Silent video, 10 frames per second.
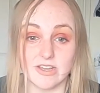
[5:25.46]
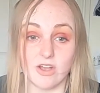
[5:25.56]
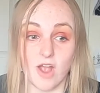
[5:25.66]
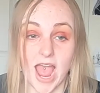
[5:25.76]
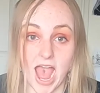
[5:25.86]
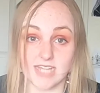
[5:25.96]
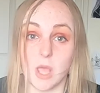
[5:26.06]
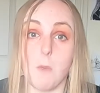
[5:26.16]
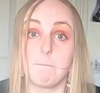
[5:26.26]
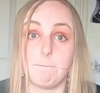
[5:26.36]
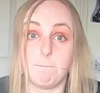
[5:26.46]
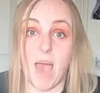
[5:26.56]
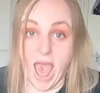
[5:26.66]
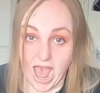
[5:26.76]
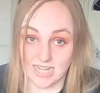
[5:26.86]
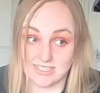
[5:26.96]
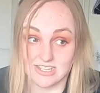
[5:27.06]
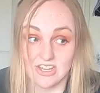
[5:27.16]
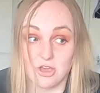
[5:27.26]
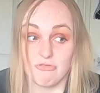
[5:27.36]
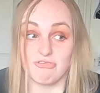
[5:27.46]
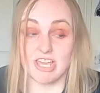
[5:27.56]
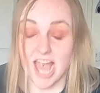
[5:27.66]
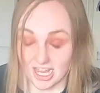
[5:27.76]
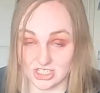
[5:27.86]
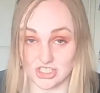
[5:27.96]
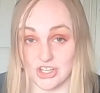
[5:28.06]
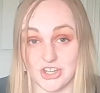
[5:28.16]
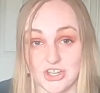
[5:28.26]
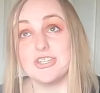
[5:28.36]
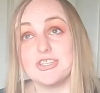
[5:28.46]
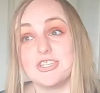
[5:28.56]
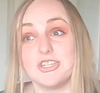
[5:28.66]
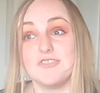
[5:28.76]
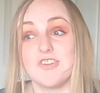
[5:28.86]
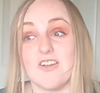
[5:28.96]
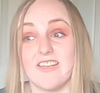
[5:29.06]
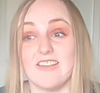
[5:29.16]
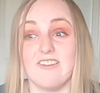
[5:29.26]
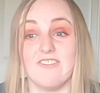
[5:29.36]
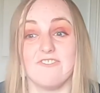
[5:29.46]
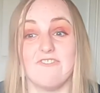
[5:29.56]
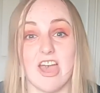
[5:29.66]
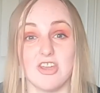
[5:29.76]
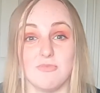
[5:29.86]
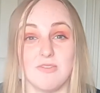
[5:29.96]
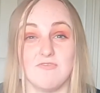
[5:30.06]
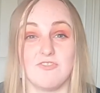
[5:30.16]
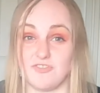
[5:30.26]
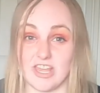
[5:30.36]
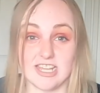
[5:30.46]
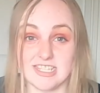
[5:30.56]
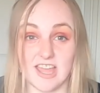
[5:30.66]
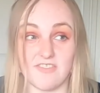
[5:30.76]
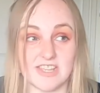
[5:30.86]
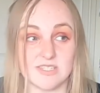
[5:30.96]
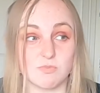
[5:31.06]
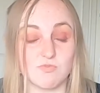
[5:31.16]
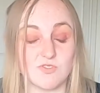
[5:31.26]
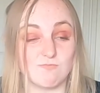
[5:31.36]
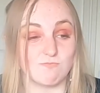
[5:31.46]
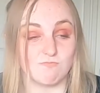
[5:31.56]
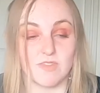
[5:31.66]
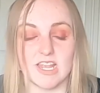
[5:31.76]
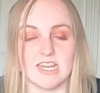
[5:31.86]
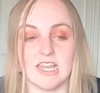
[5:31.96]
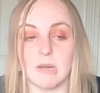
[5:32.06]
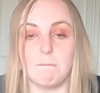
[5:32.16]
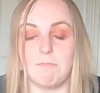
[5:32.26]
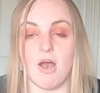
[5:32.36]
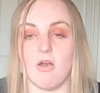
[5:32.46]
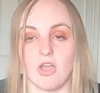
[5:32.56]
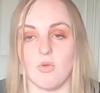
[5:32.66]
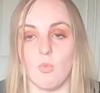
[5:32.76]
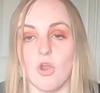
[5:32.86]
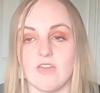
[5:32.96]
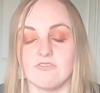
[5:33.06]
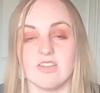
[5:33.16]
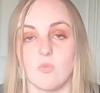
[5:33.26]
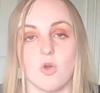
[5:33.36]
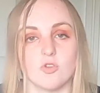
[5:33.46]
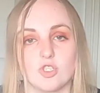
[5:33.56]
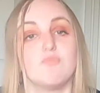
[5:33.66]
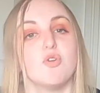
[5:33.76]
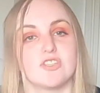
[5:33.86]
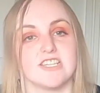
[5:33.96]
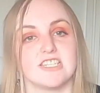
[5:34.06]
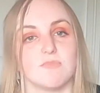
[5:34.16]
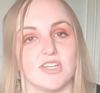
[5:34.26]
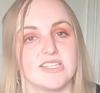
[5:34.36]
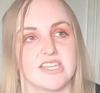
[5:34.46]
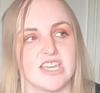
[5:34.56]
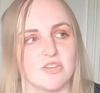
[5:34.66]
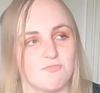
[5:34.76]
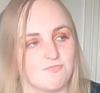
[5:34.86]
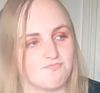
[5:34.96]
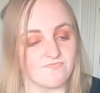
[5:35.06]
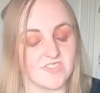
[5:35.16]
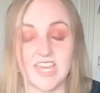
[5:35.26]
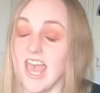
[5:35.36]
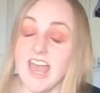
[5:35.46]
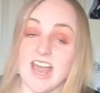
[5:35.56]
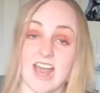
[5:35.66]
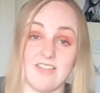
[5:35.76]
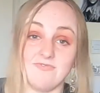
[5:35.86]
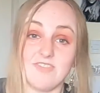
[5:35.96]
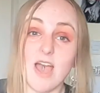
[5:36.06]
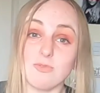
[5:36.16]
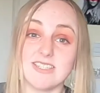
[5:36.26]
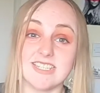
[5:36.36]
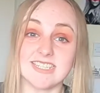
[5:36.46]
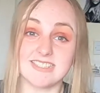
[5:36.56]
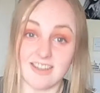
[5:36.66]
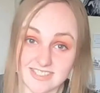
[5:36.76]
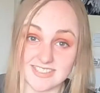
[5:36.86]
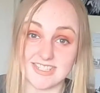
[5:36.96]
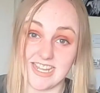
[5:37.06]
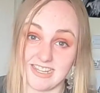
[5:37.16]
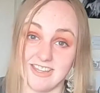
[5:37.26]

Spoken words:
had a bad reaction to the like venom and things that this little bug, whatever it was, put into my skin. Yeah, that was disgusting.